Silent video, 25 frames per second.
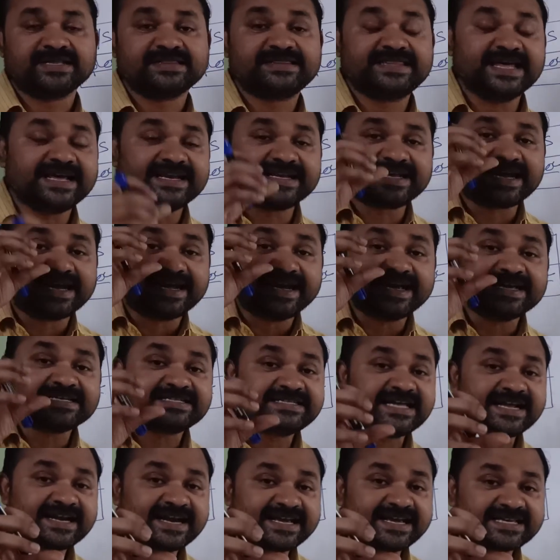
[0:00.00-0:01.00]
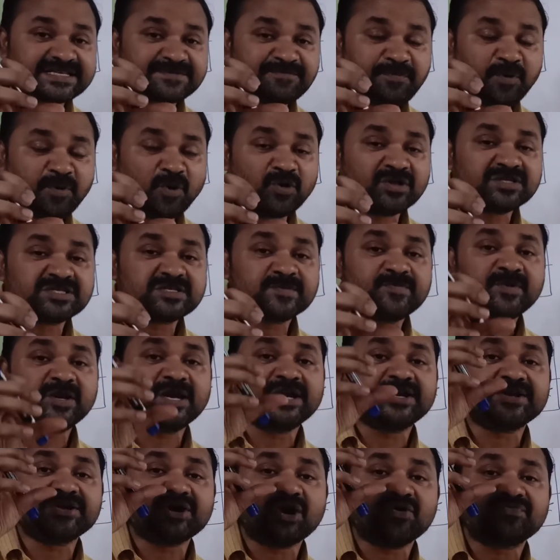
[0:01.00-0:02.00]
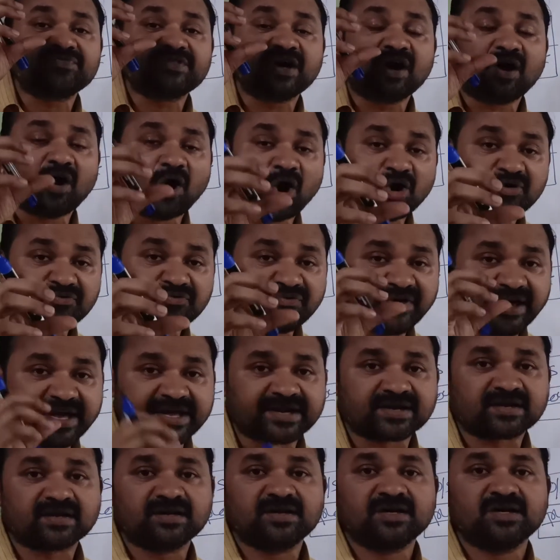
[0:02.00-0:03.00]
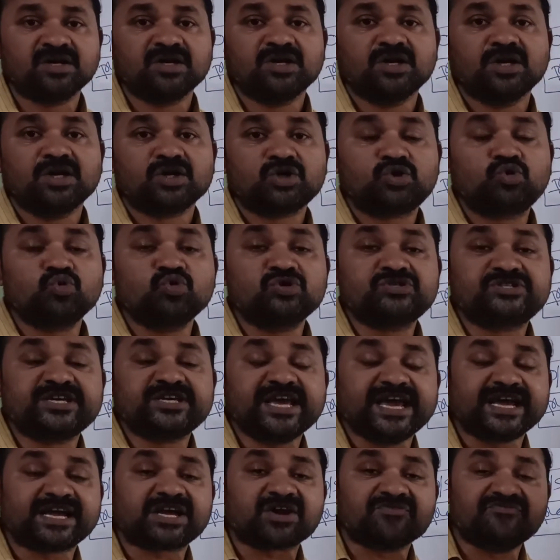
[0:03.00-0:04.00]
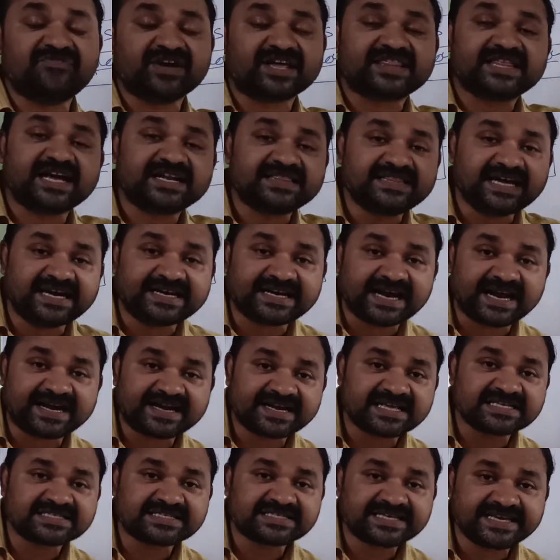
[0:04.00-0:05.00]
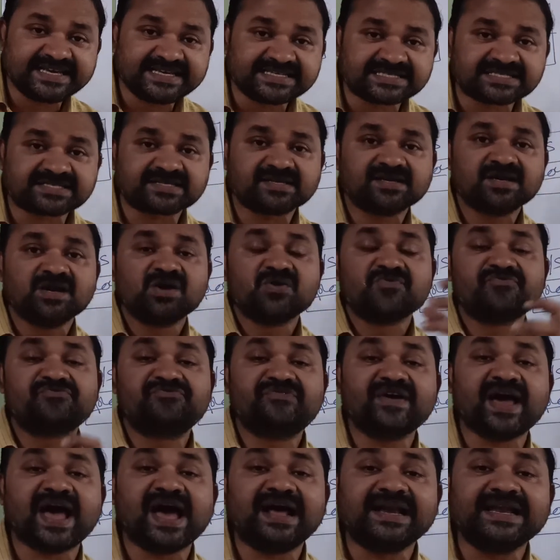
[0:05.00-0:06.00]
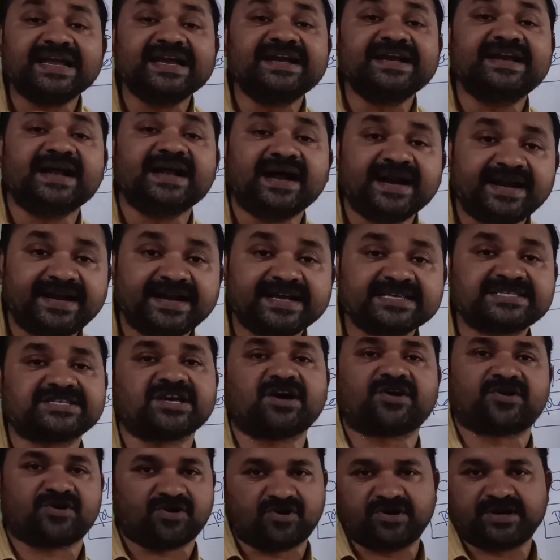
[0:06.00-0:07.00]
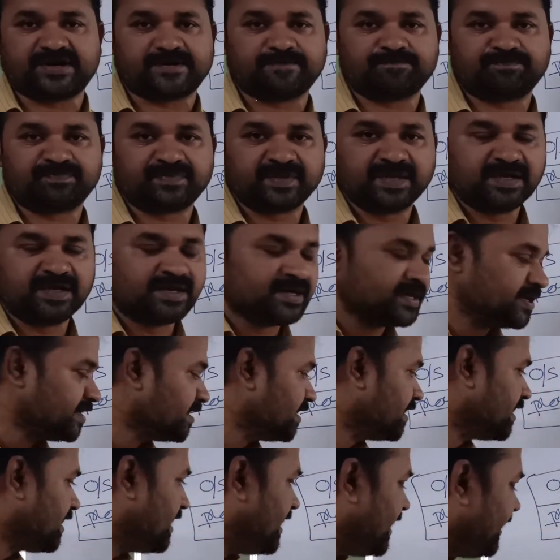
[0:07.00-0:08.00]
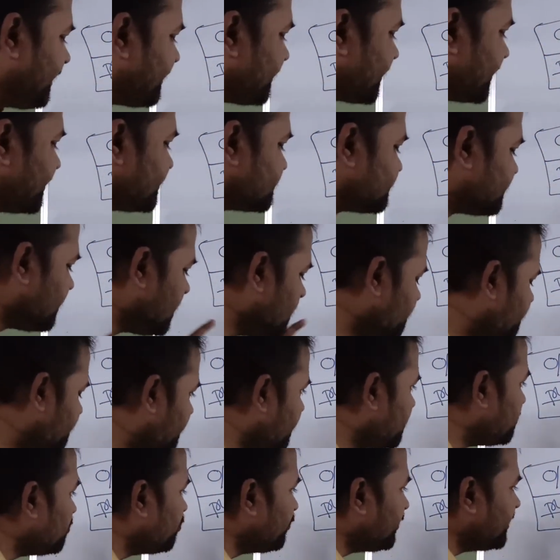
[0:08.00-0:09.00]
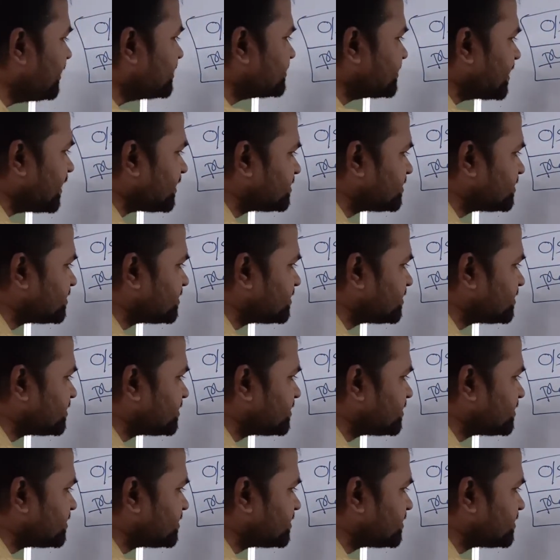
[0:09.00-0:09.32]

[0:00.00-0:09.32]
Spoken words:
then it is the responsibility of the hardware to check whether that address is valid address or not. Let CPU is